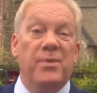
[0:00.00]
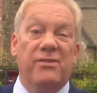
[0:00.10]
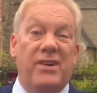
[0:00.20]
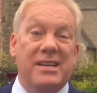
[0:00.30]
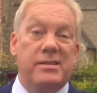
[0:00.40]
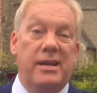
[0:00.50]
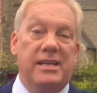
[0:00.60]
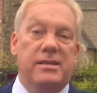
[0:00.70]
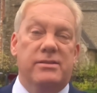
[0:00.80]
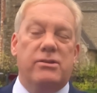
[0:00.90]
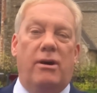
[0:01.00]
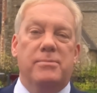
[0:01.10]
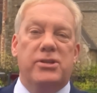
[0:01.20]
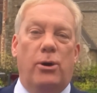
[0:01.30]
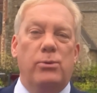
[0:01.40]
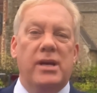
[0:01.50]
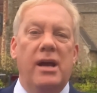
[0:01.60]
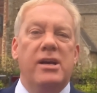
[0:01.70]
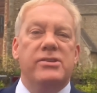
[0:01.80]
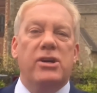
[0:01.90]
Fascinating, so I'm told.
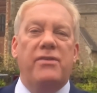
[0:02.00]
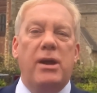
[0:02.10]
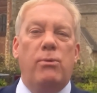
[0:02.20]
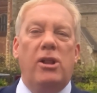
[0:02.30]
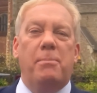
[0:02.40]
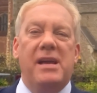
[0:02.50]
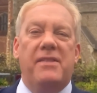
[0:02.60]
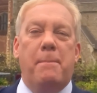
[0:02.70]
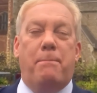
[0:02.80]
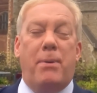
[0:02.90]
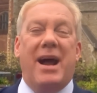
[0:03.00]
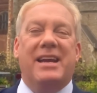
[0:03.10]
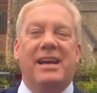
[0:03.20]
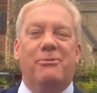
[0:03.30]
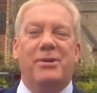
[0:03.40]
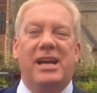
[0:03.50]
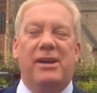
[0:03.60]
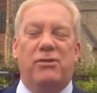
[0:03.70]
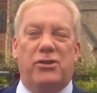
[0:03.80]
So they will be in the bracket, really, if you